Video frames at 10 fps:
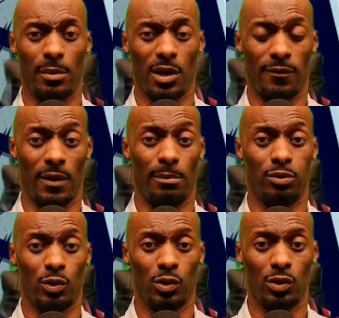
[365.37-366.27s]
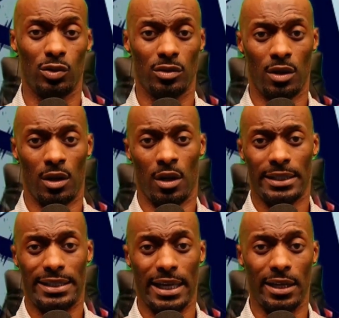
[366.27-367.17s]
coming off a brutal
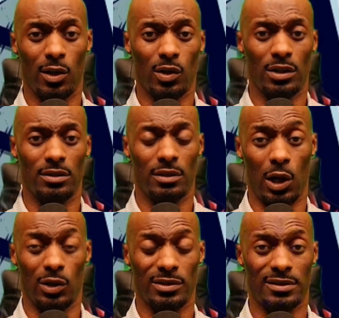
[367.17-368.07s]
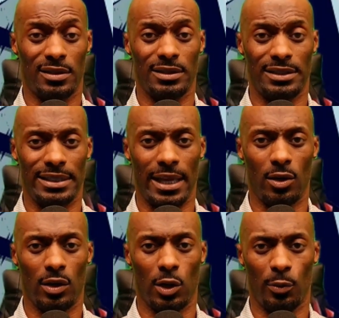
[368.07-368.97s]
KO loss to
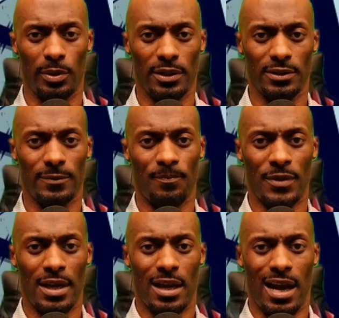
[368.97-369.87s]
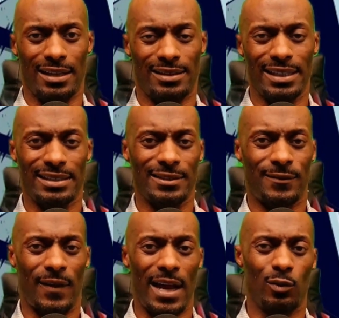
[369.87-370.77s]
Diego Lopez. I think this
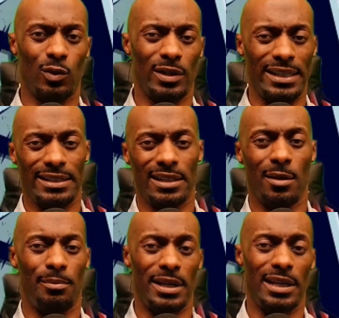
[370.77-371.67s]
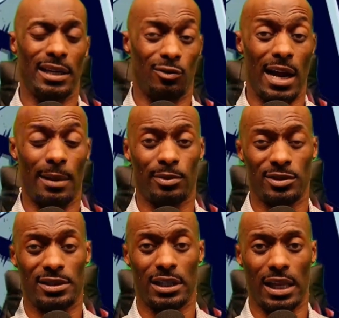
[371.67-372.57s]
fight will end up being a
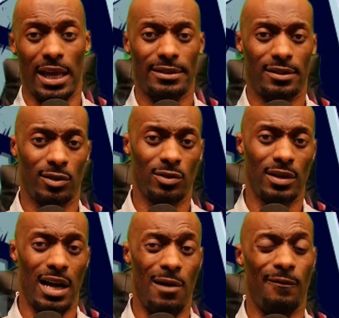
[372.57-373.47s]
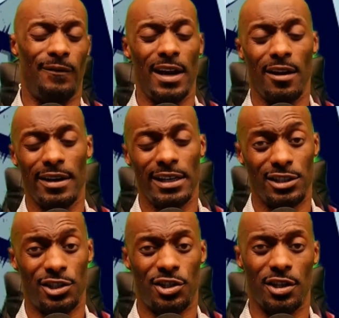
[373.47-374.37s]
grappler's delight, though. I'm very
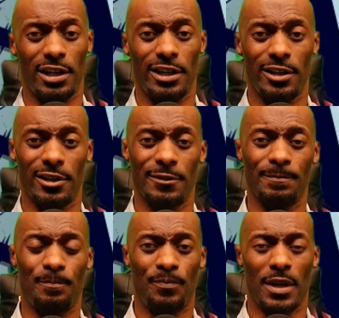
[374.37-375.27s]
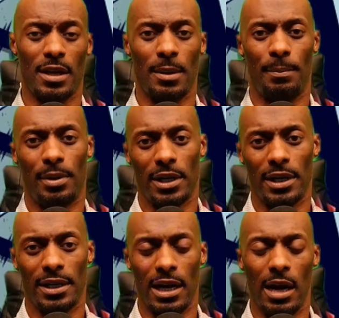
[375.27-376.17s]
unsure here,
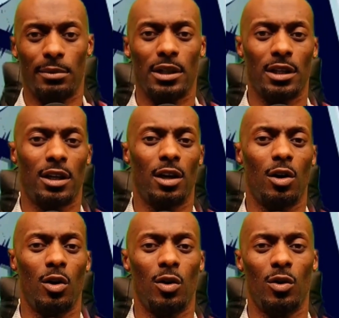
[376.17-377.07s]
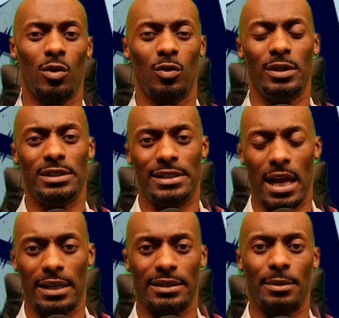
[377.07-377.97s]
but I'm going to go with
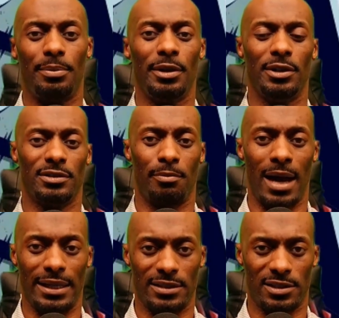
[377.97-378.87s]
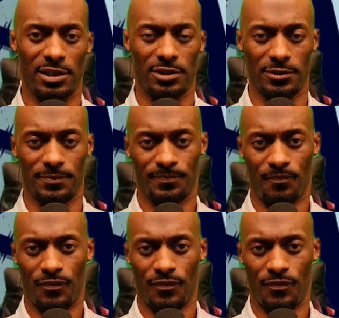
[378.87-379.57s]
Jonathan Pearce by decision.